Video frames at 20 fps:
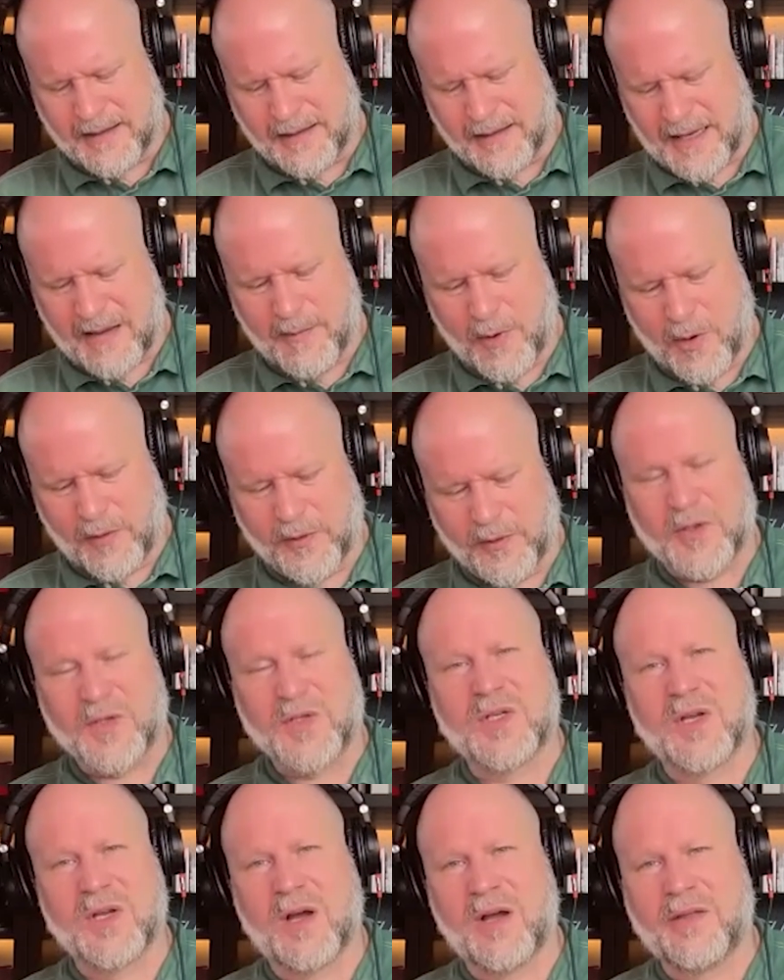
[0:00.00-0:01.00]
came over
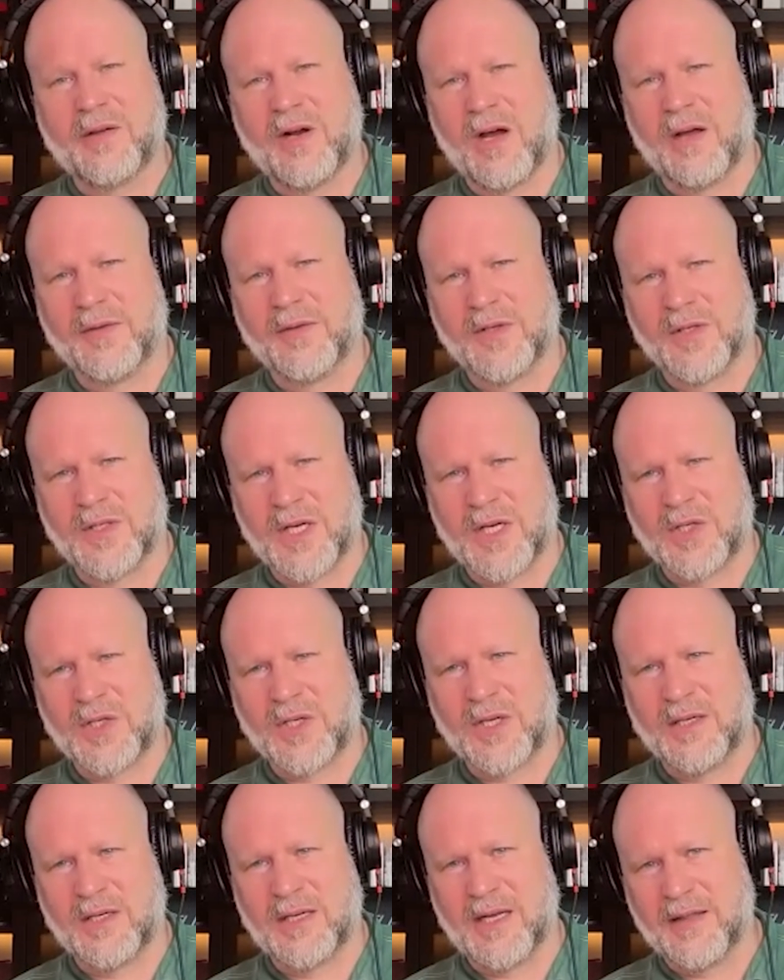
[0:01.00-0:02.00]
and saw the
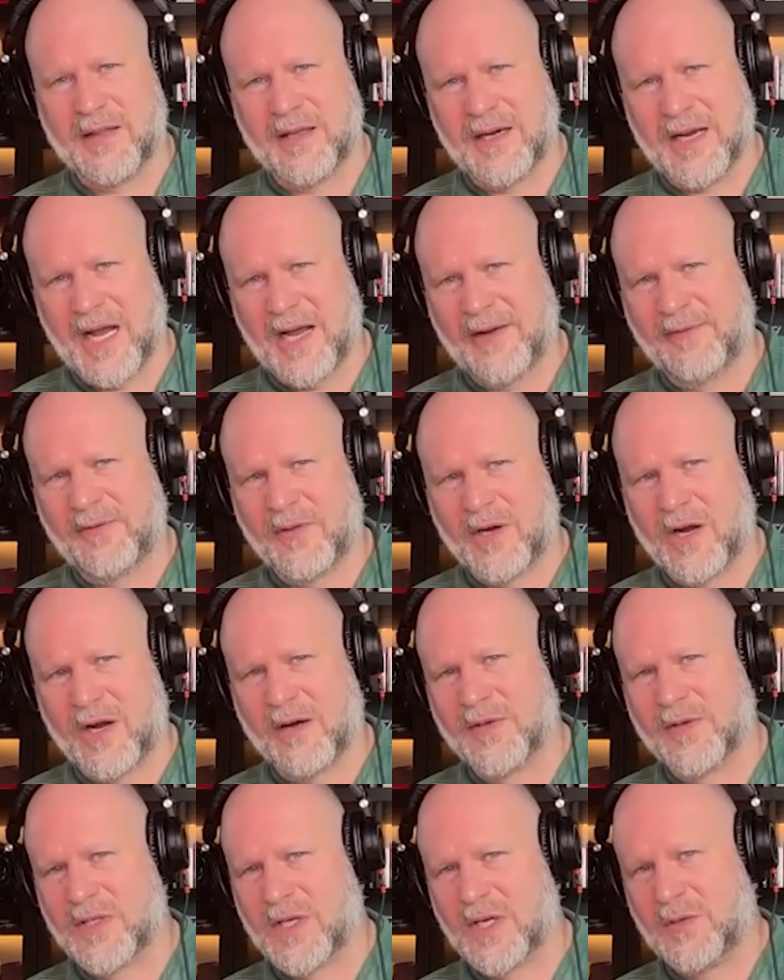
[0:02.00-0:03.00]
conversation. And then after the
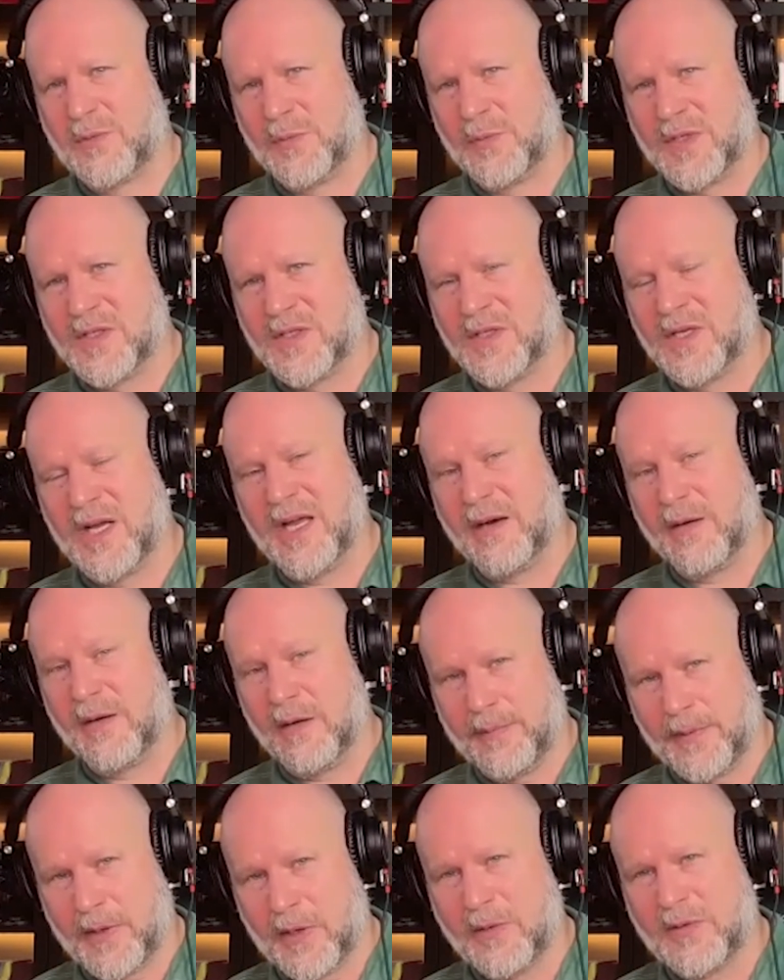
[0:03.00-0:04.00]
conversation was done,
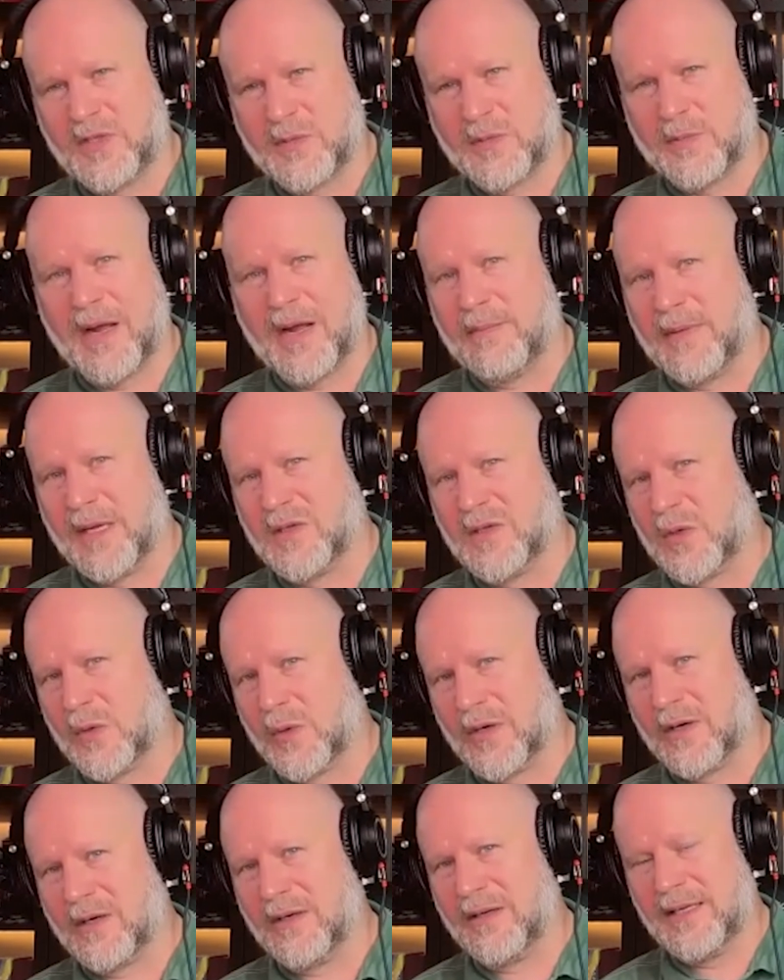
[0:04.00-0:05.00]
approached my
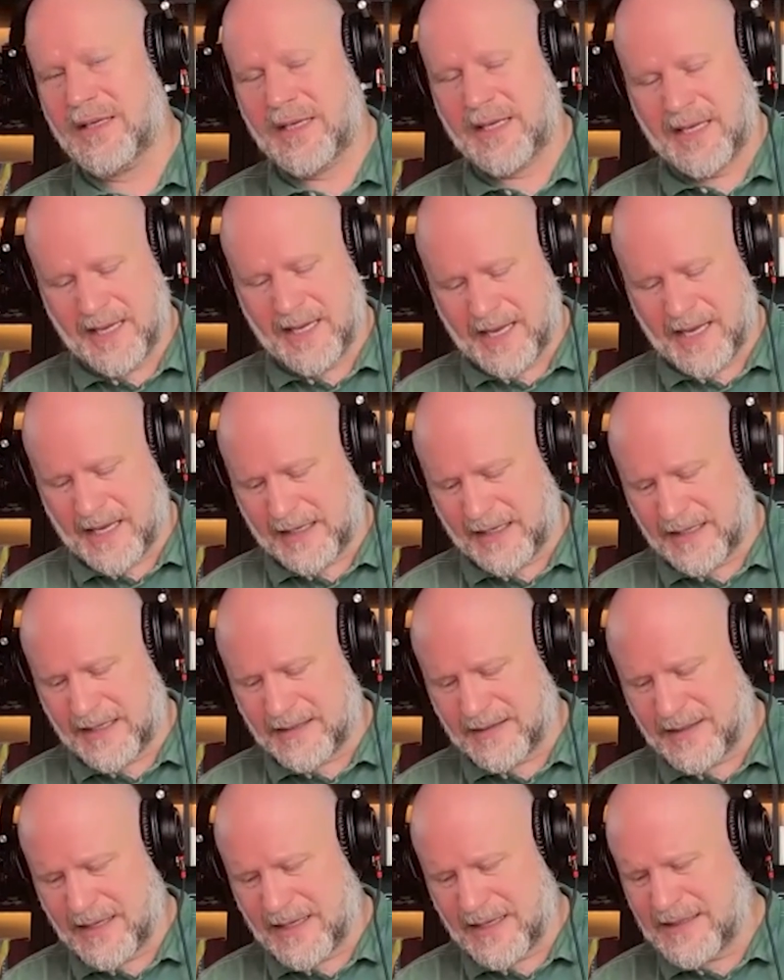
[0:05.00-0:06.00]
mentor, and
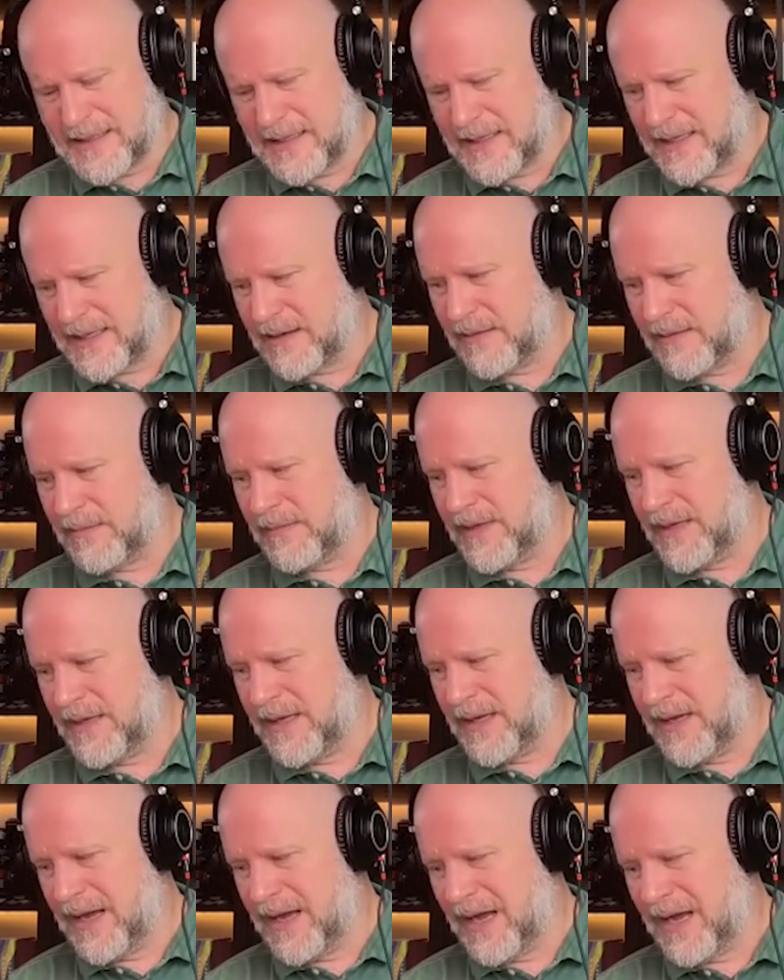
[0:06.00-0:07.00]
he said to him,
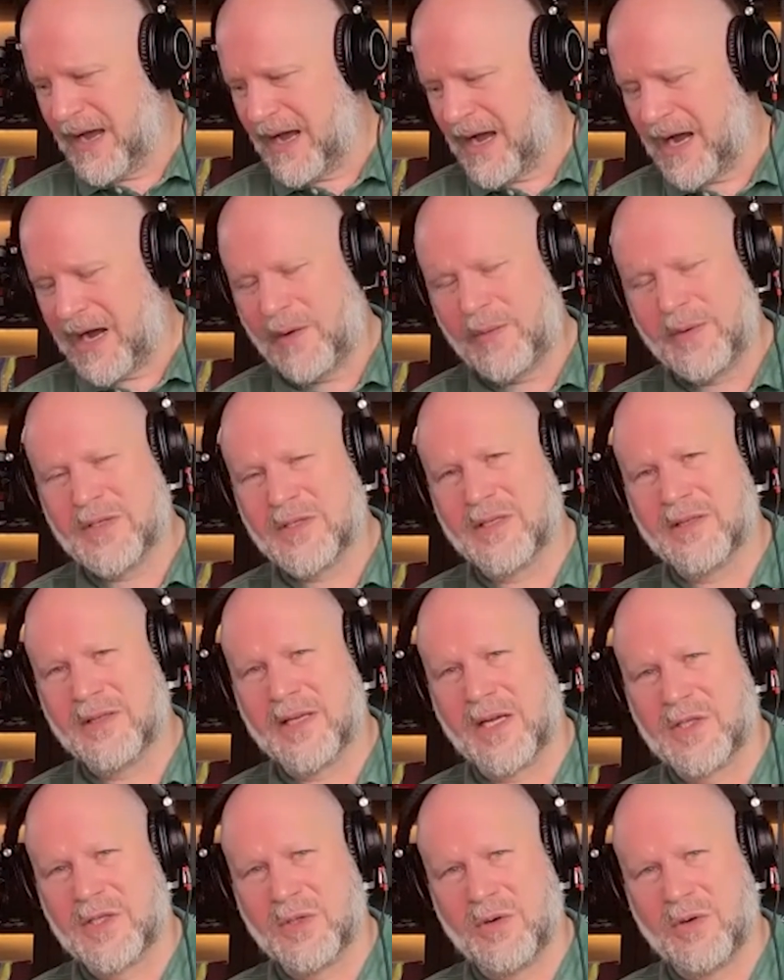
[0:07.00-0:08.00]
"How is it
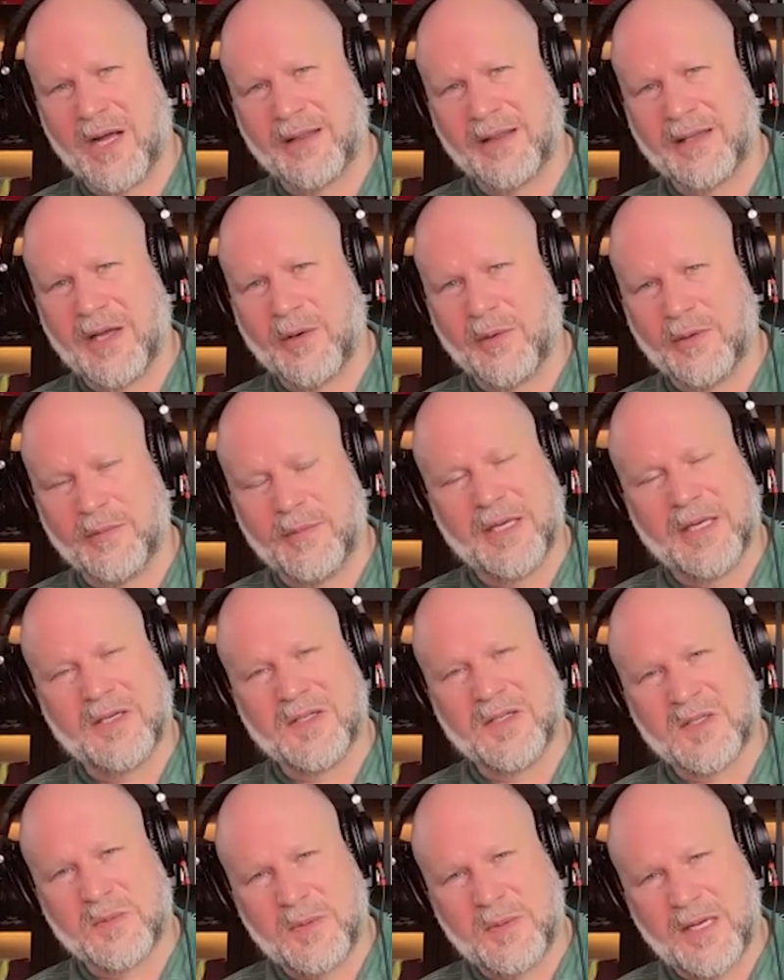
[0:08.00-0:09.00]
that you got that old
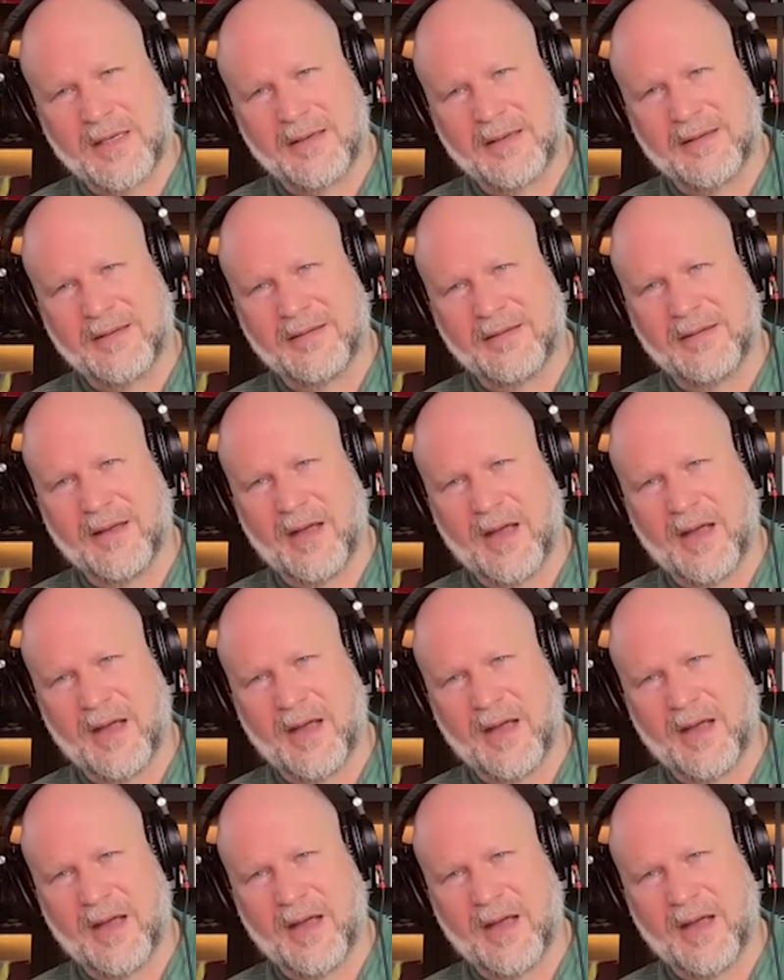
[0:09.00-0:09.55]
man to speak?